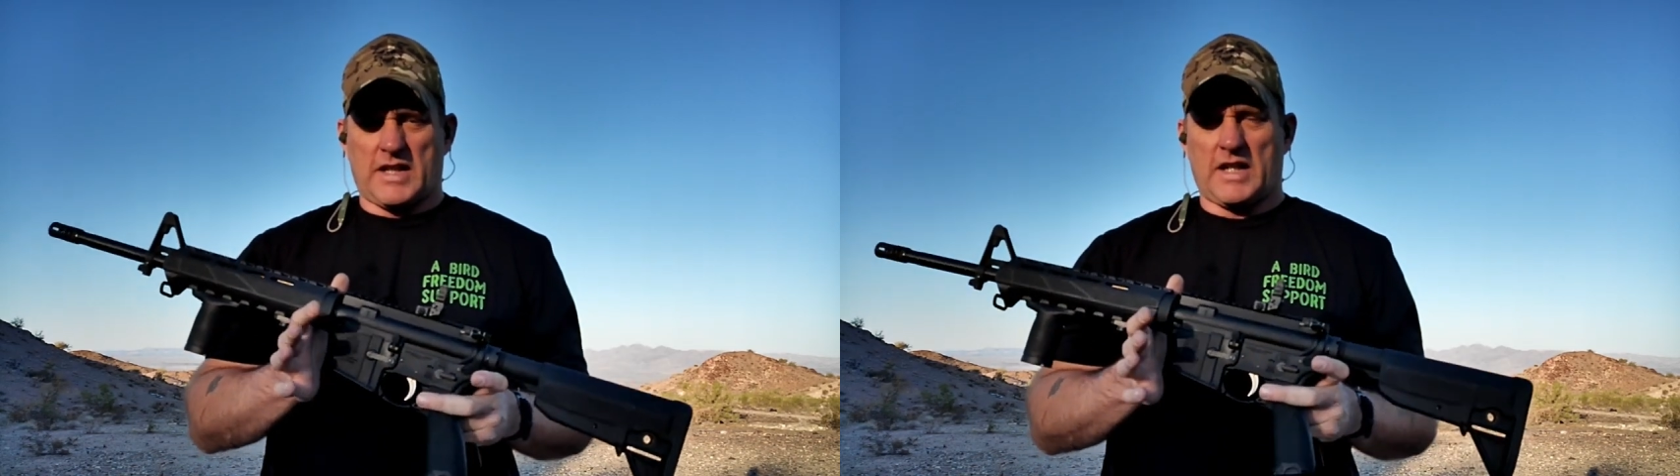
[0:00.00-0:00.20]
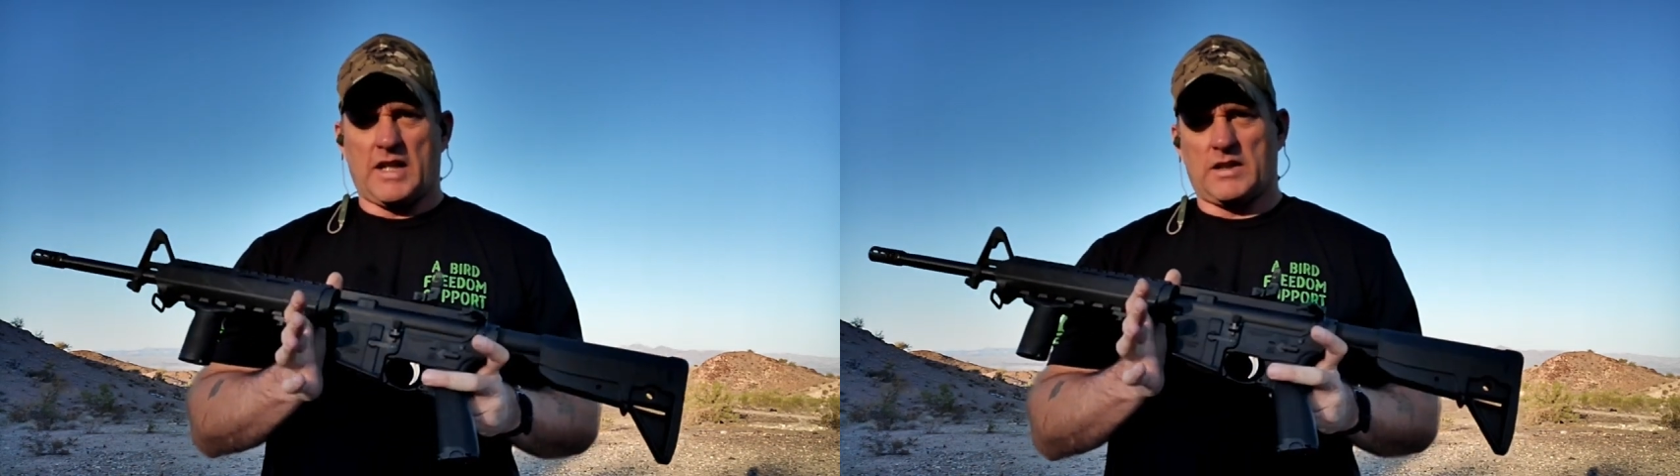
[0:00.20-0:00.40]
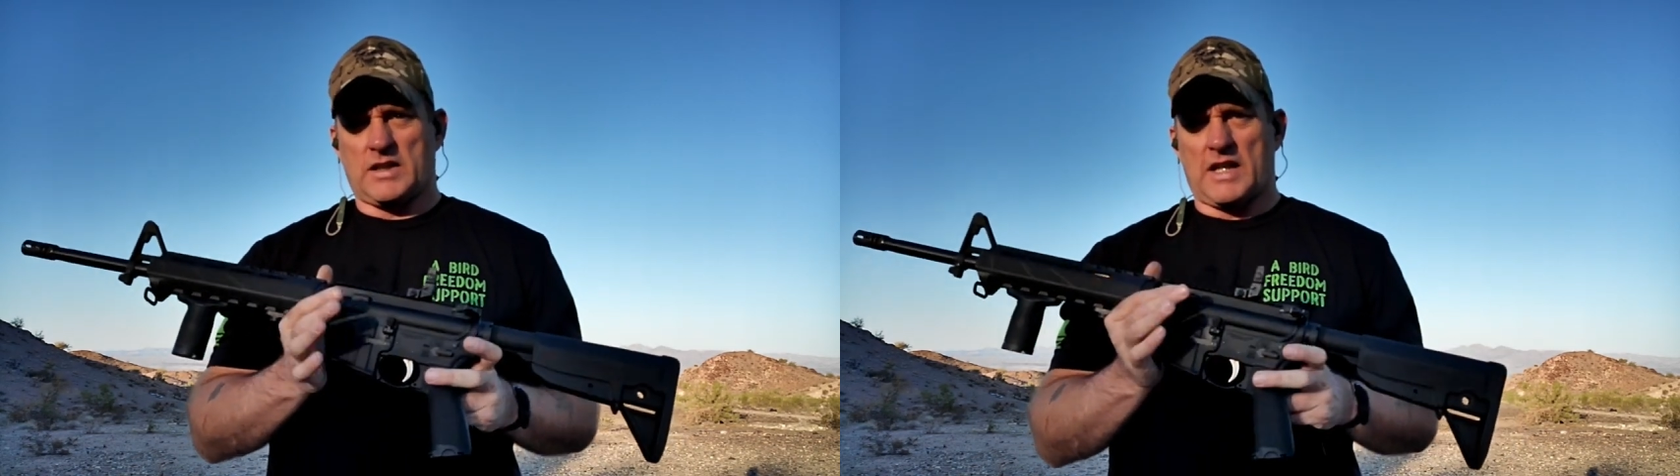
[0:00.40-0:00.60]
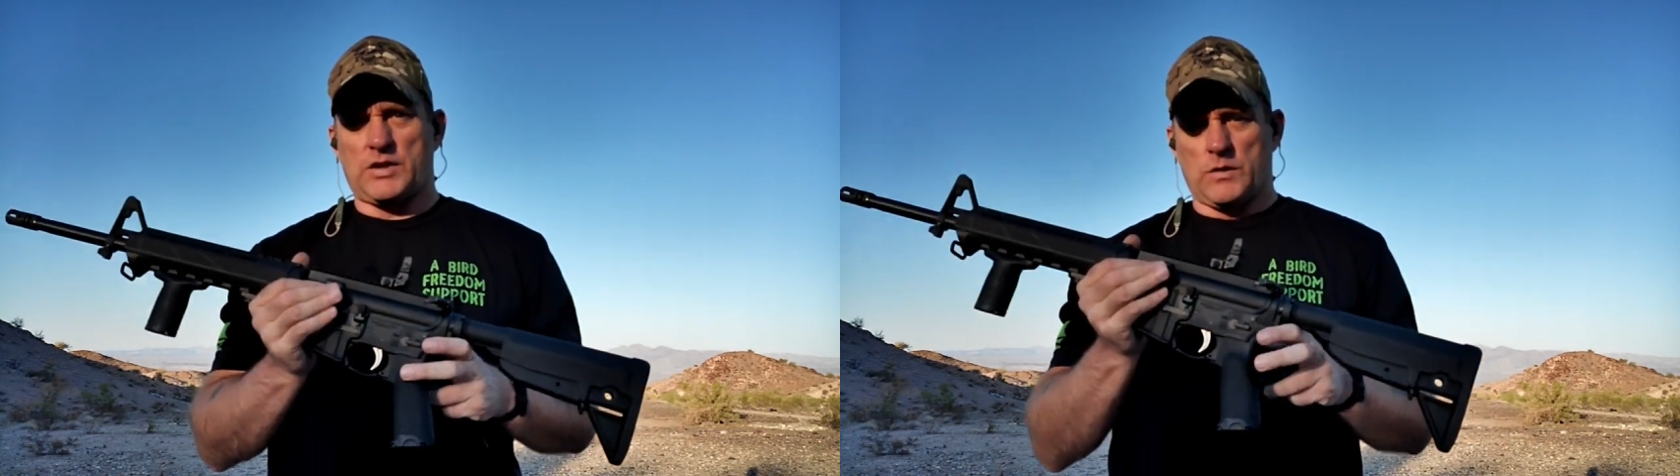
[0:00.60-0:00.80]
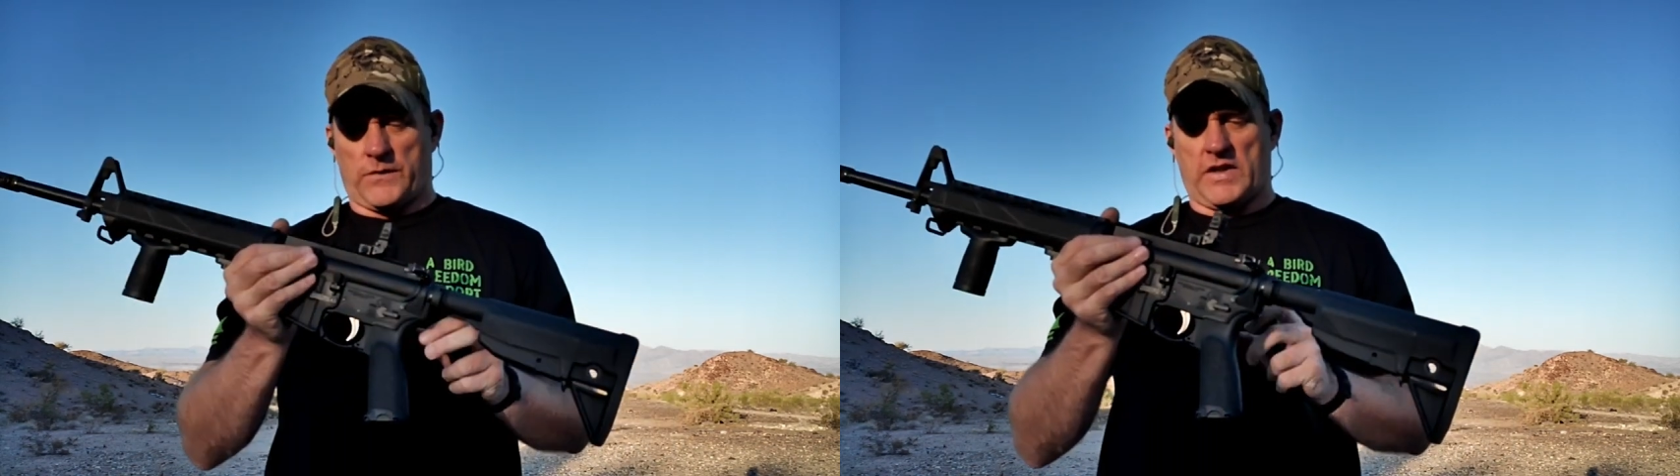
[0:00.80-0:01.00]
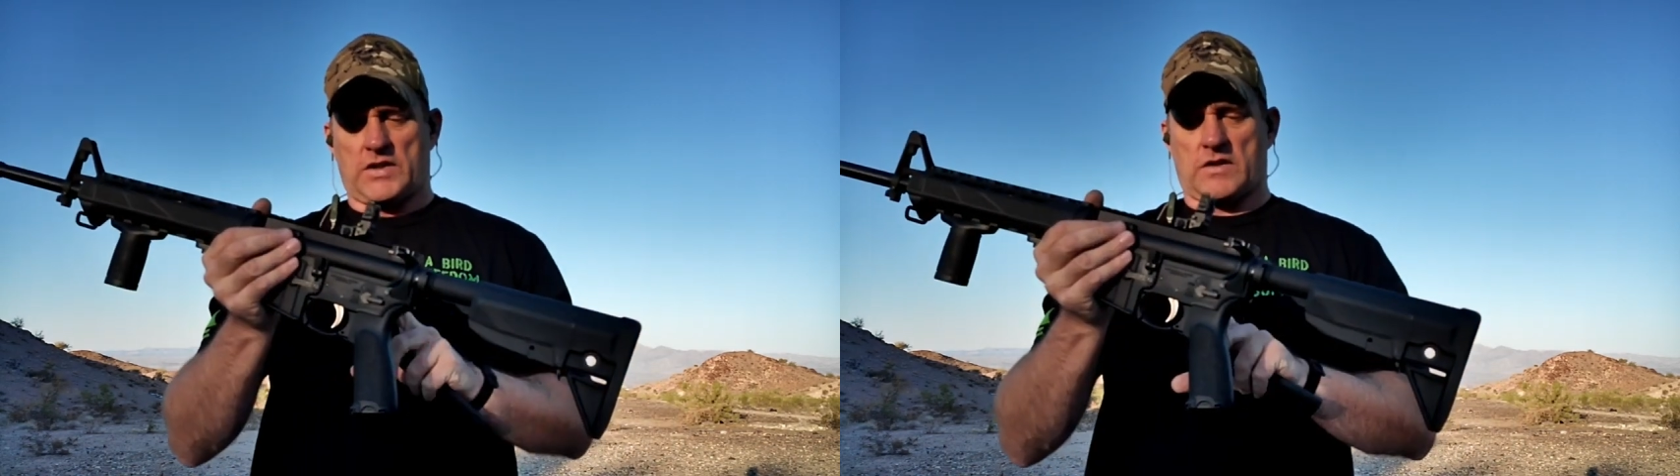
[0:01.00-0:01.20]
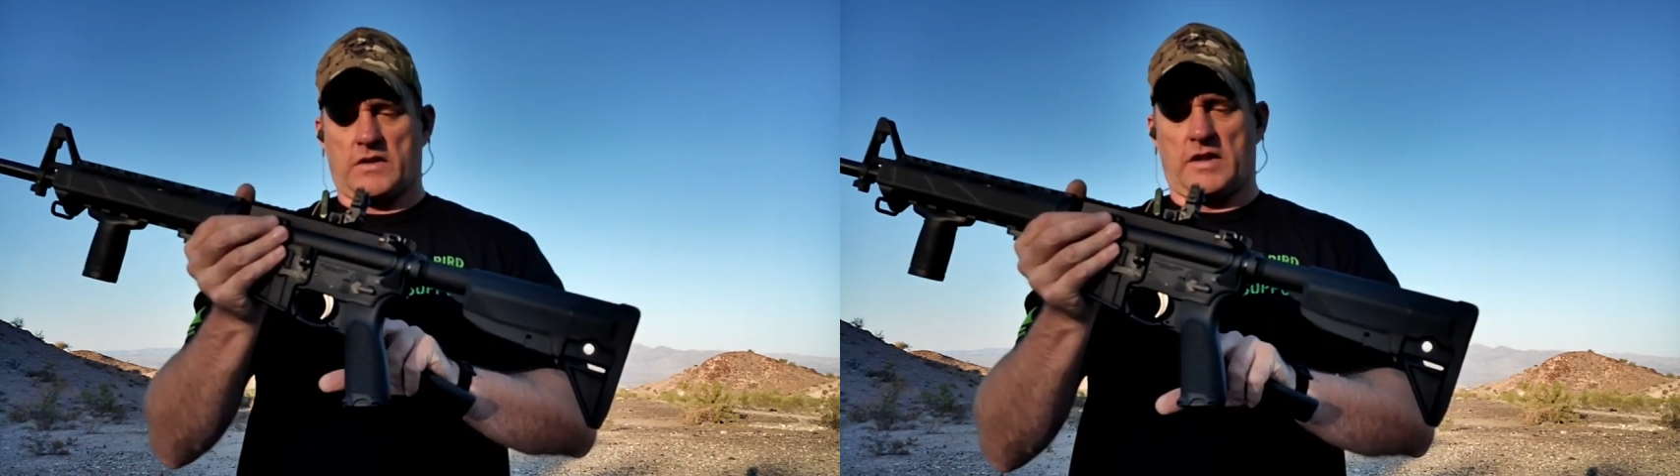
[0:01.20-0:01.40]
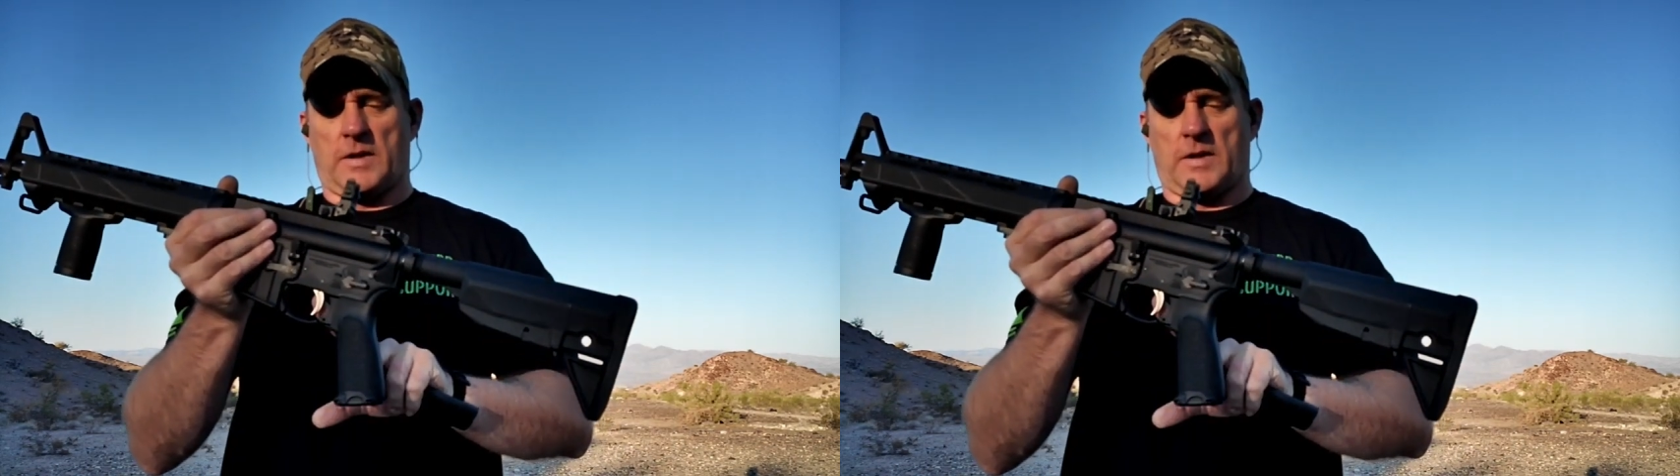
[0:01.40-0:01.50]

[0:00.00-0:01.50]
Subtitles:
and they do feature an